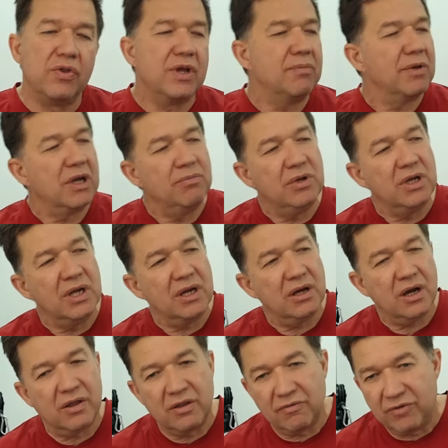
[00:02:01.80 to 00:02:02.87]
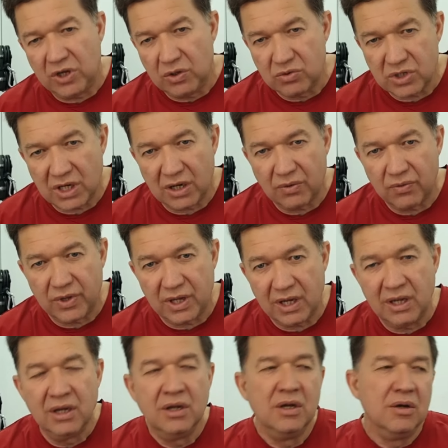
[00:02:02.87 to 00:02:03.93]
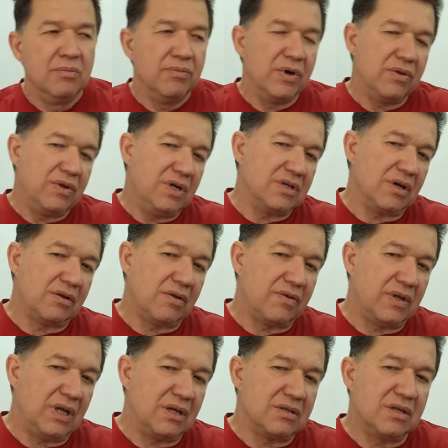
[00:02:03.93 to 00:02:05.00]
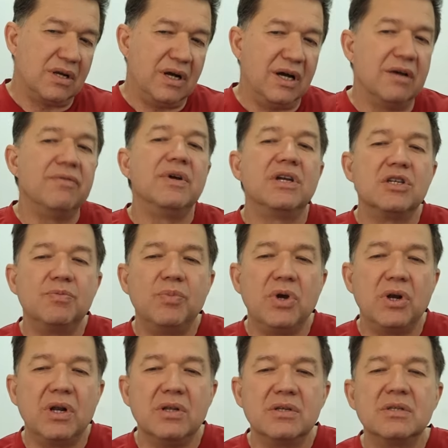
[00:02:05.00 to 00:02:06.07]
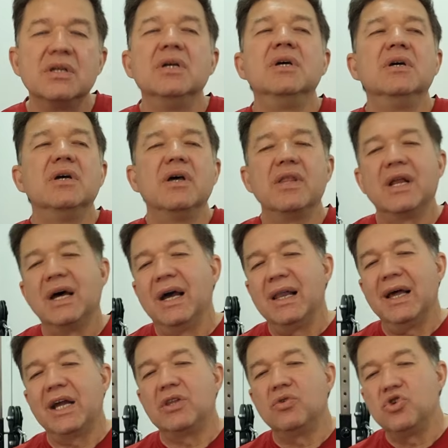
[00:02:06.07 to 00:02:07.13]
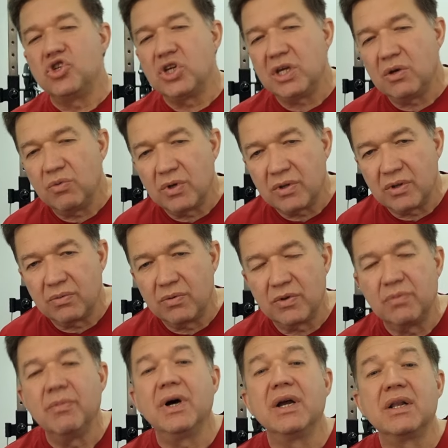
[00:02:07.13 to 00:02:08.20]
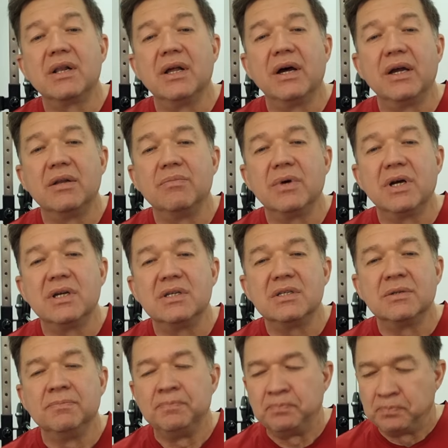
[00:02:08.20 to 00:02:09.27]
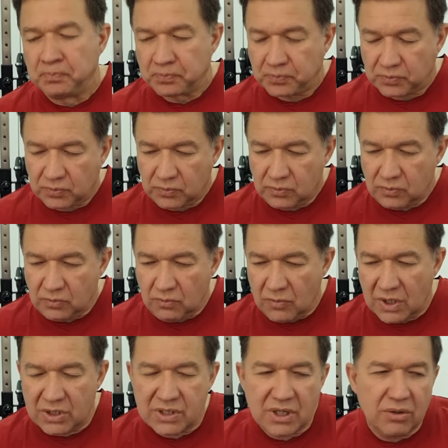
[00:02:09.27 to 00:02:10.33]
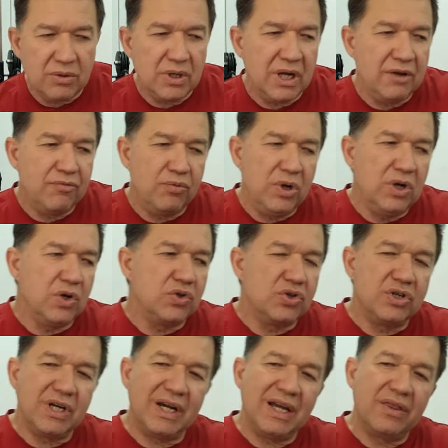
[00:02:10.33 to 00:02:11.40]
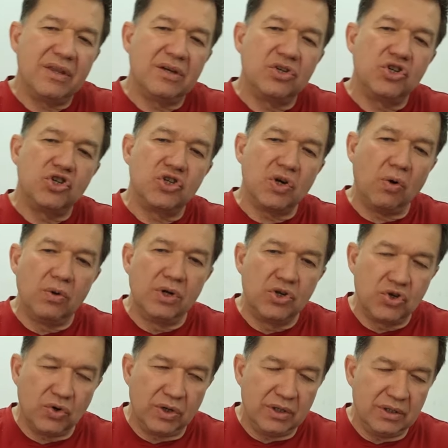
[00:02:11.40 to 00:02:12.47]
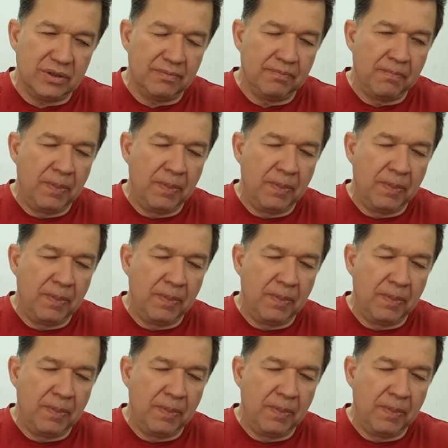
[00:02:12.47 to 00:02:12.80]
there may be other views out there, but these are the things that I've experienced and that I like to share with my client base. So if we look today at the shoulder joint,